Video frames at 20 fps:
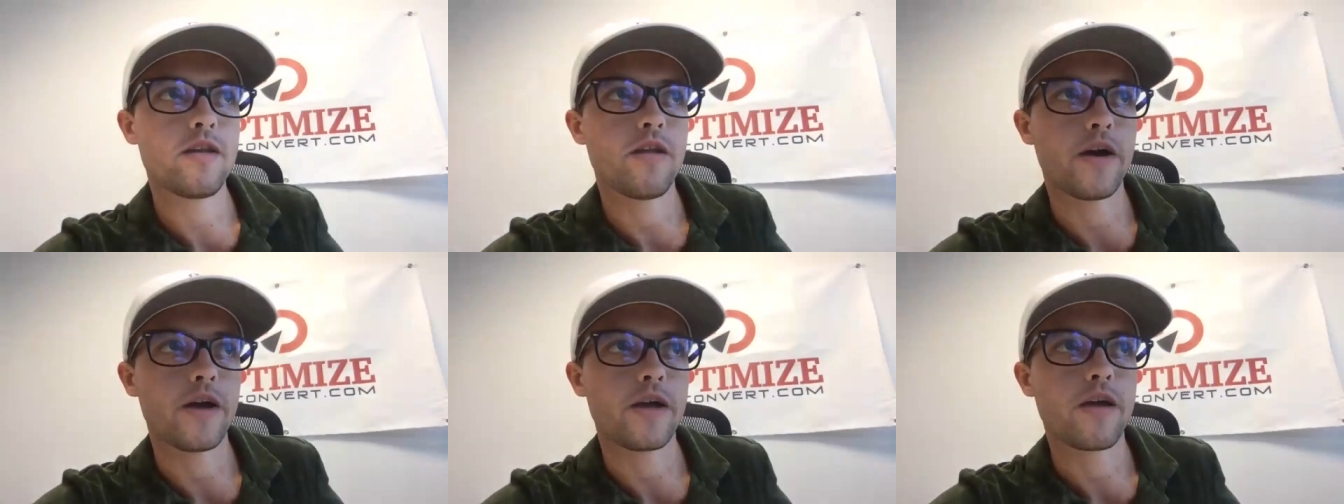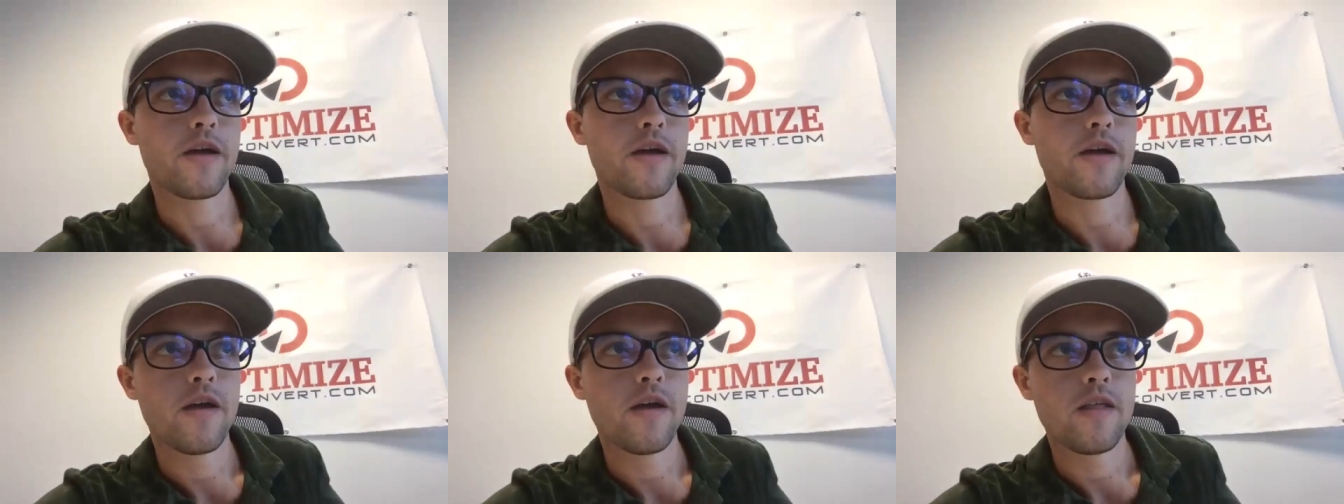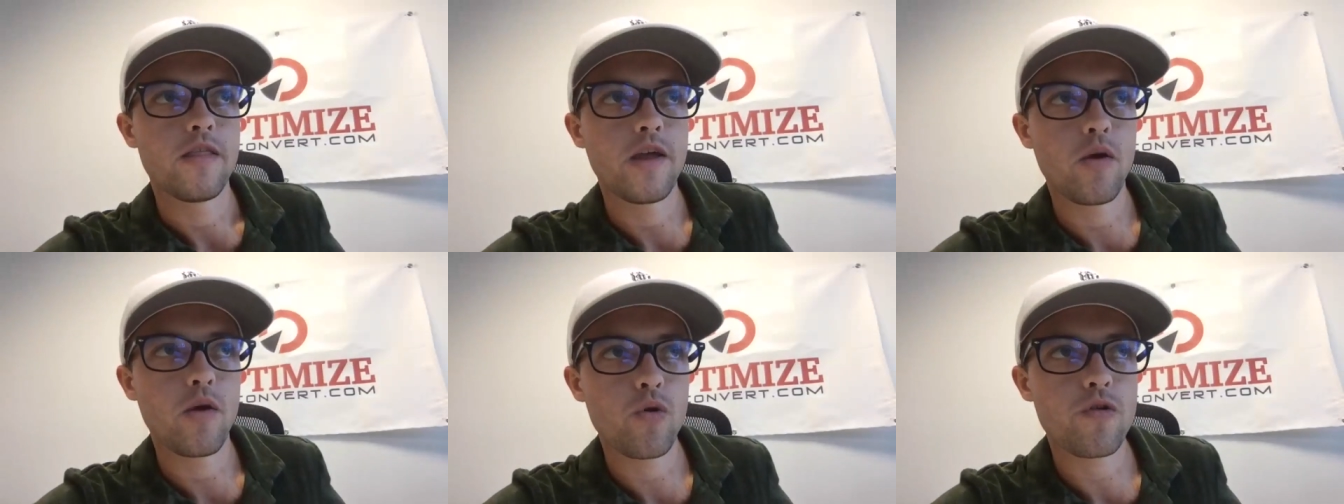like
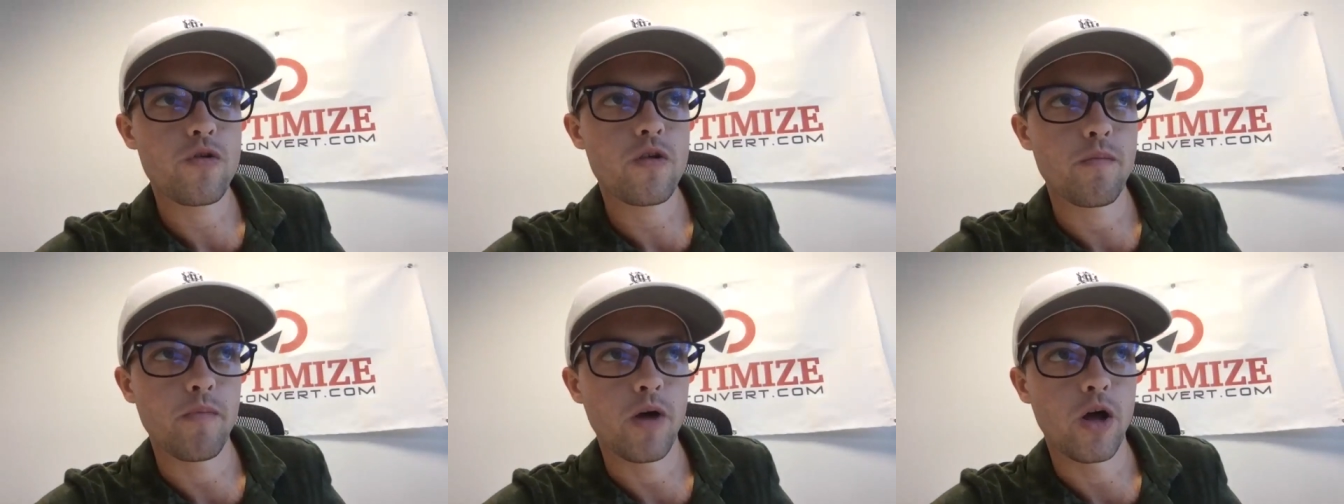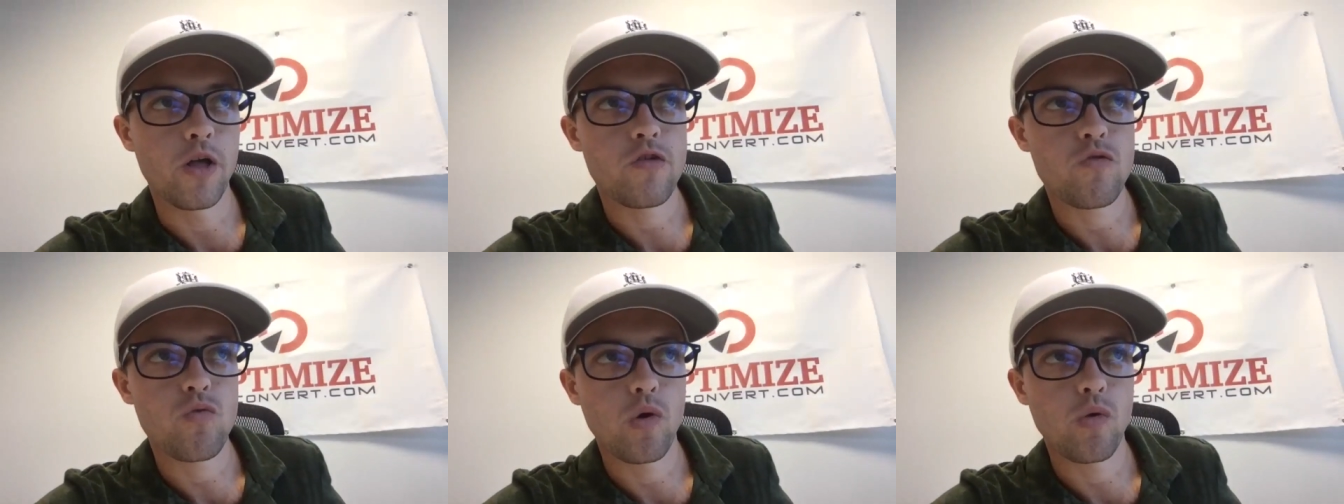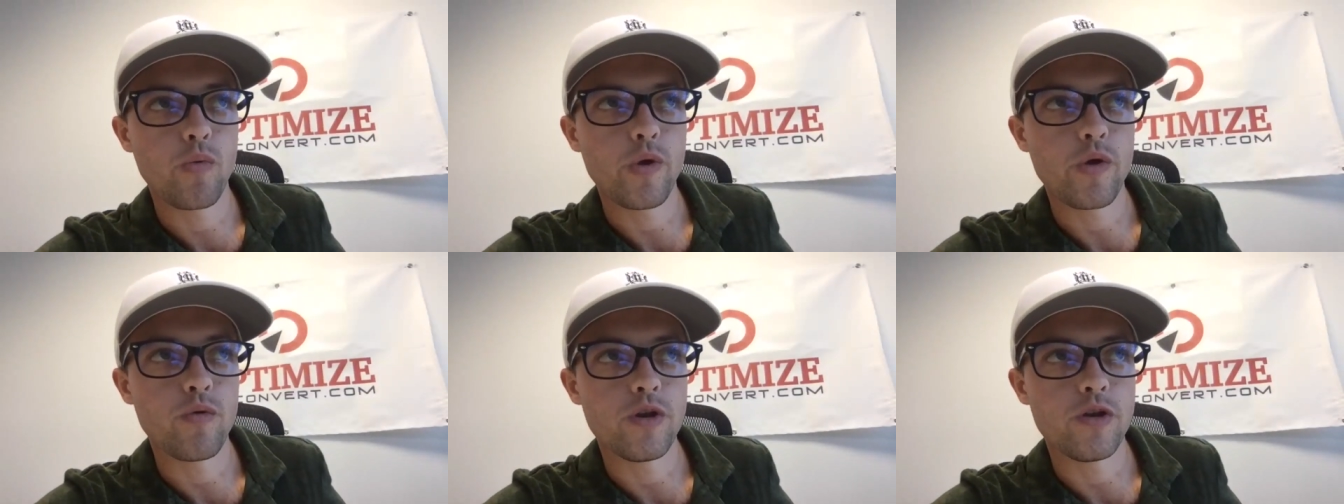there were some months where
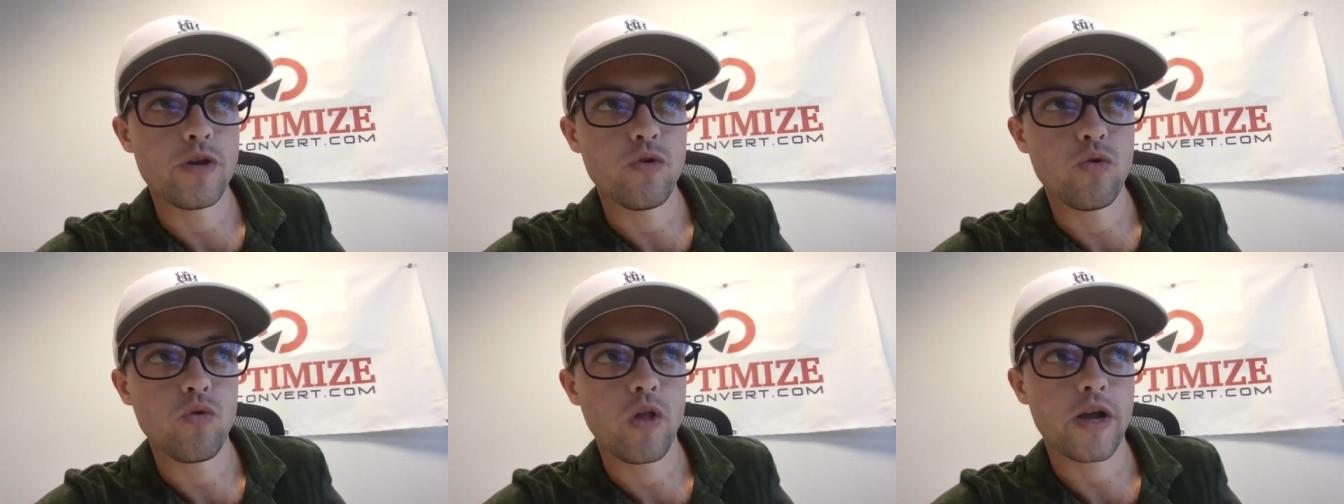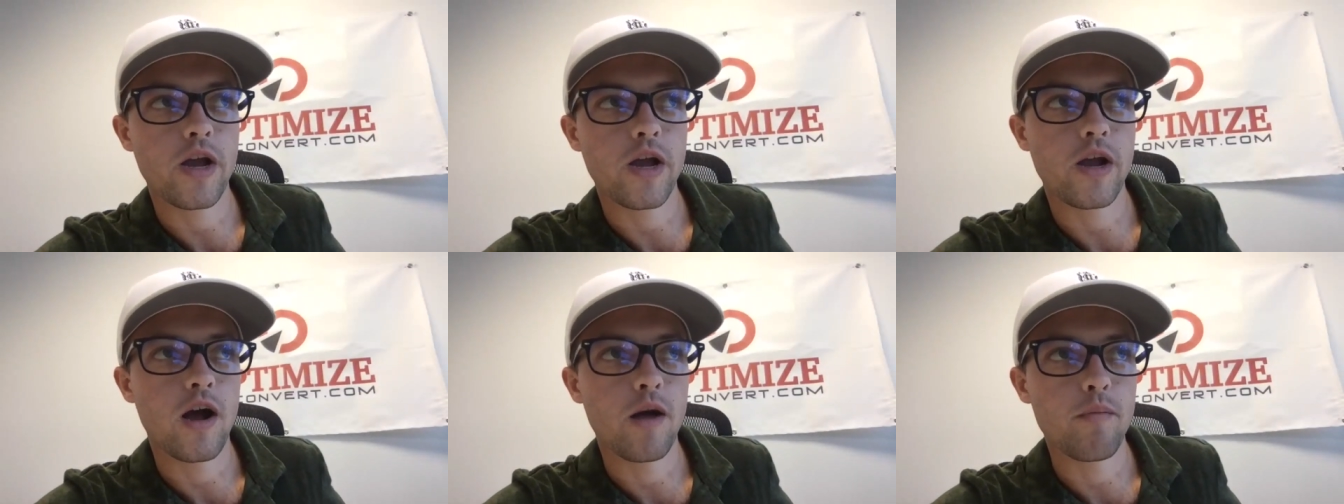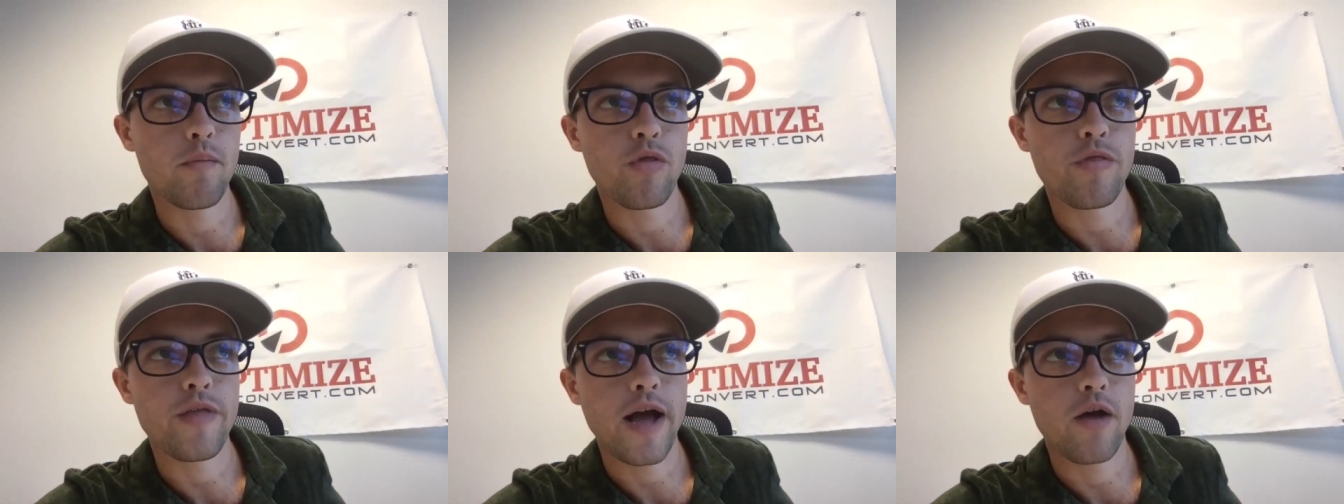we would do like a
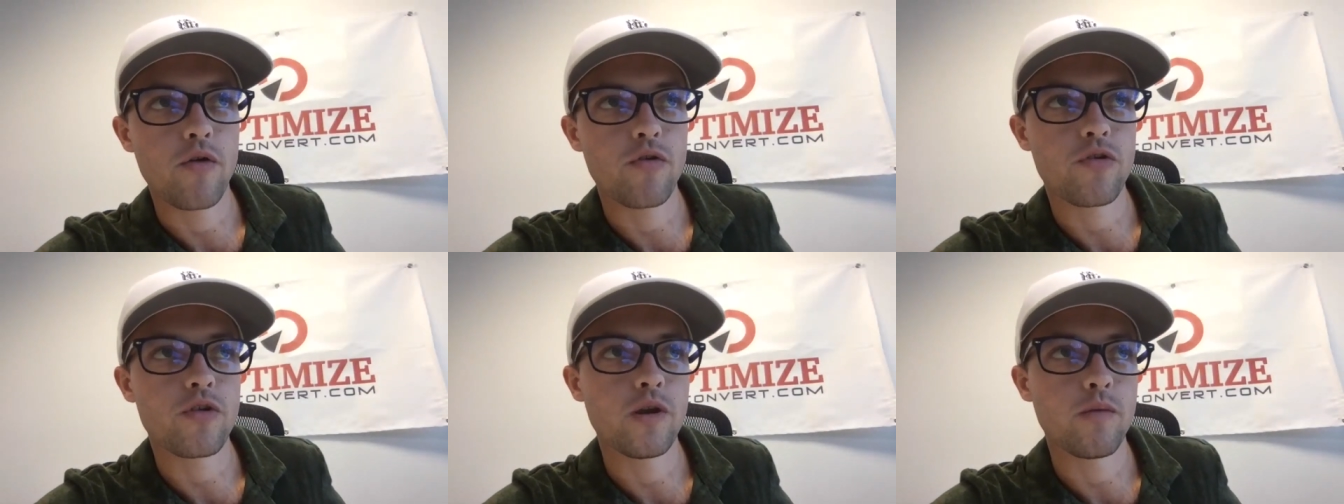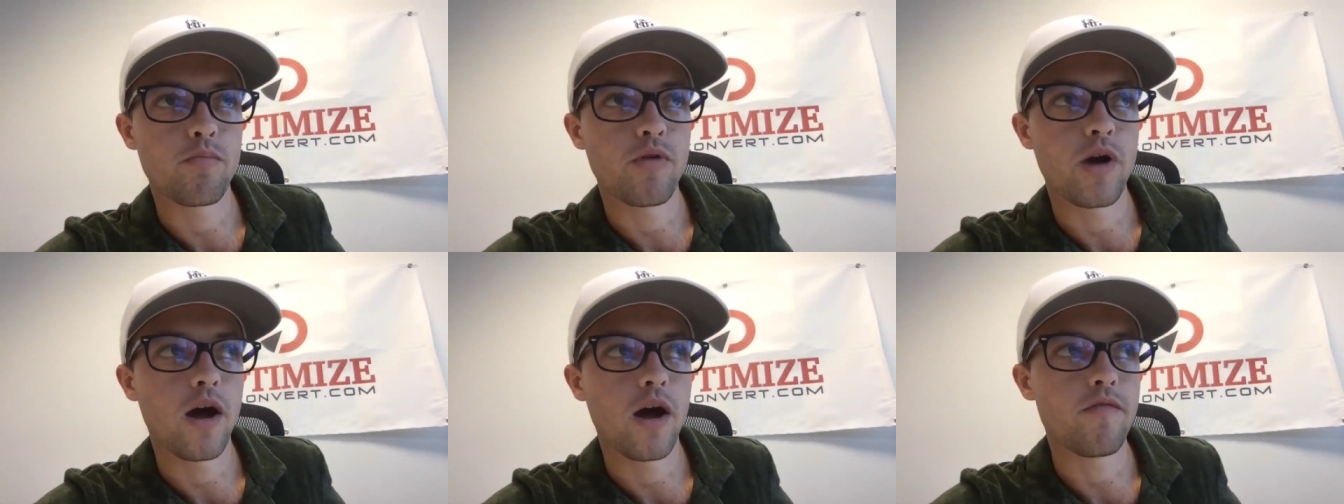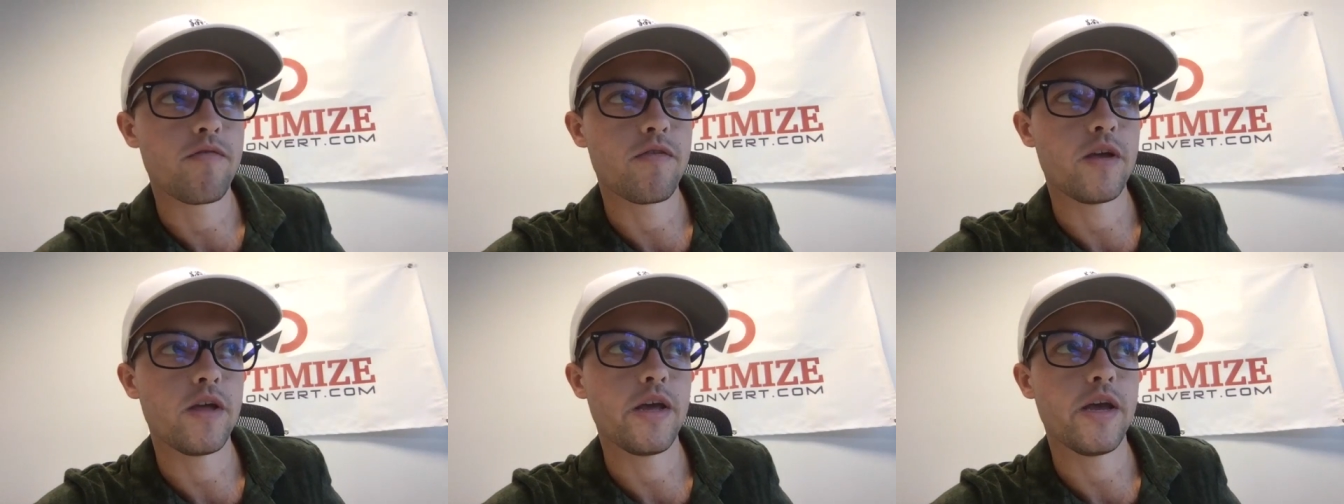couple thousand in
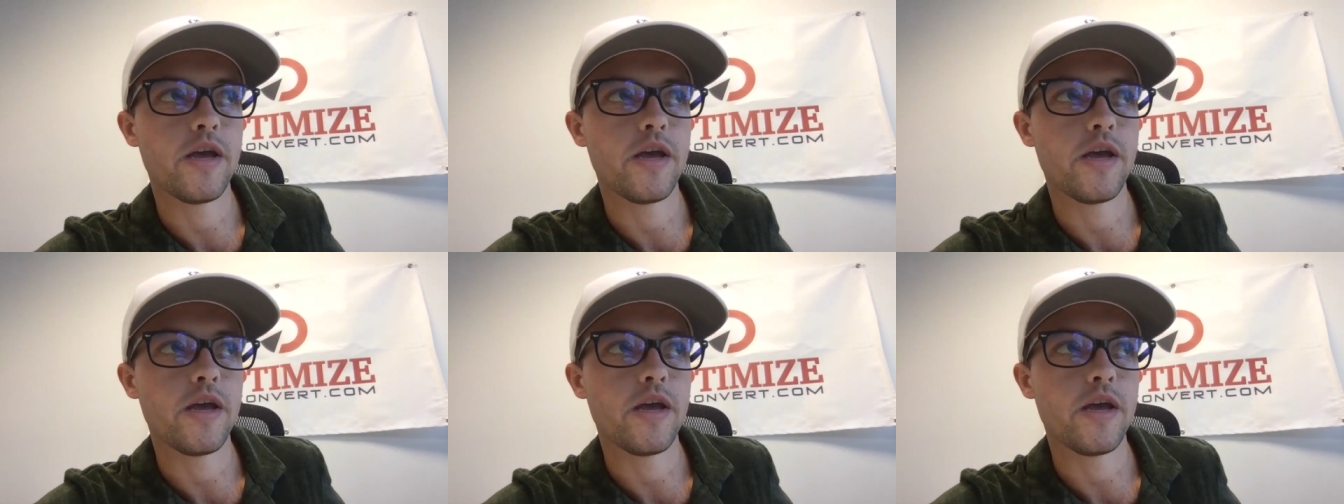profit